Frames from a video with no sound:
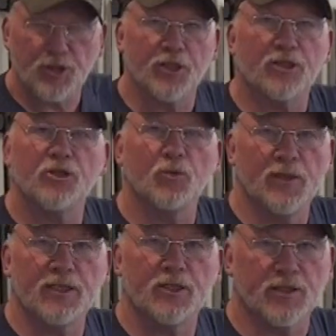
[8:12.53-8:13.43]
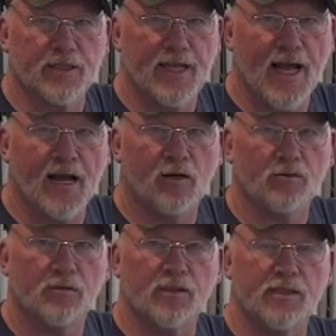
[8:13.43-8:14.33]
to 2 inches down,
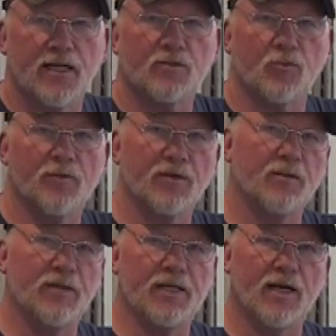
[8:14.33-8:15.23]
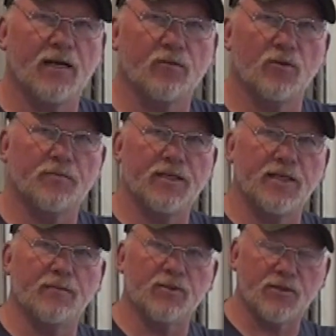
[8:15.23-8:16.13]
because that's where I'm going to be cutting with my
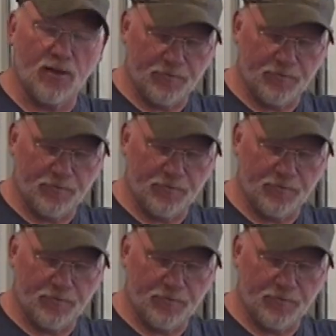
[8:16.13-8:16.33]
table saw.